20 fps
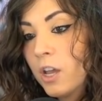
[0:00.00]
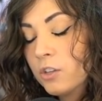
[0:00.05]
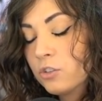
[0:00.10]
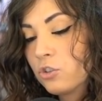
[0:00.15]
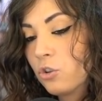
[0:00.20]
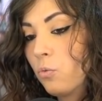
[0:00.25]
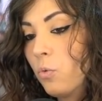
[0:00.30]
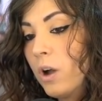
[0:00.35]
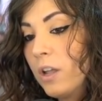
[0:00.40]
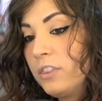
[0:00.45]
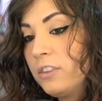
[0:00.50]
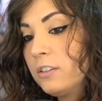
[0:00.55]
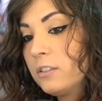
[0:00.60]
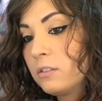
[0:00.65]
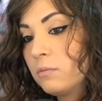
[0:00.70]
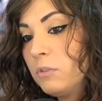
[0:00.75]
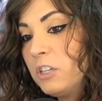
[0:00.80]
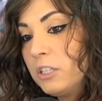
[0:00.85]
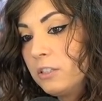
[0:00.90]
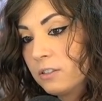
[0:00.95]
So what
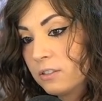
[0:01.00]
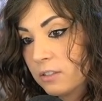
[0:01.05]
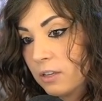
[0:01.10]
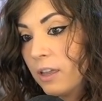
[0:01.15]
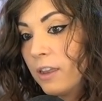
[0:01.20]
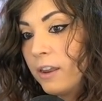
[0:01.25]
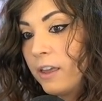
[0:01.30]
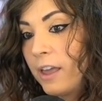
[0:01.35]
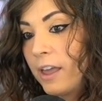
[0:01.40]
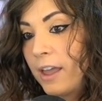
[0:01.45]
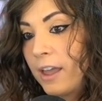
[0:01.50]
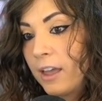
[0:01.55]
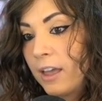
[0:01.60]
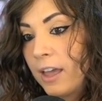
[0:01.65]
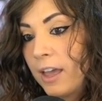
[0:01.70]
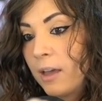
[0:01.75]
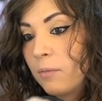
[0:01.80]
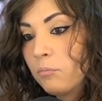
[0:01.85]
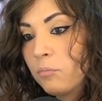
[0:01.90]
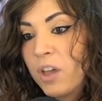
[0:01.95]
this means is,
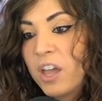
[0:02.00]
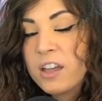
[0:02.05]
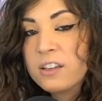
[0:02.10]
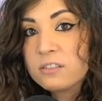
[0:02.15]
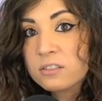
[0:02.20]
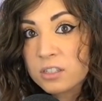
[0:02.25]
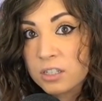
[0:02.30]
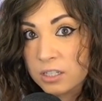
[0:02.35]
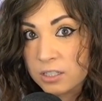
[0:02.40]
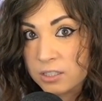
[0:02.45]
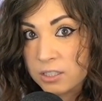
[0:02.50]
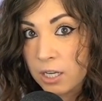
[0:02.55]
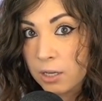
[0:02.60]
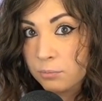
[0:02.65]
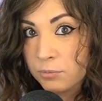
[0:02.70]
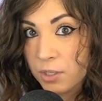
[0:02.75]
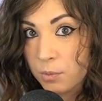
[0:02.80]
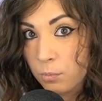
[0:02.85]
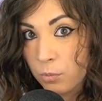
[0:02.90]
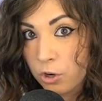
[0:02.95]
at best, an
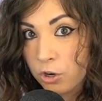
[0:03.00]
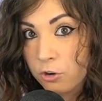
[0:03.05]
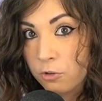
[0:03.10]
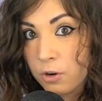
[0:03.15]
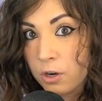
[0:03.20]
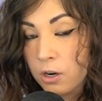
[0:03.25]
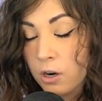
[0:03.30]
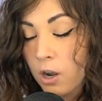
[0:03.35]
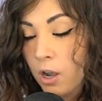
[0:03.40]
attempted murderer,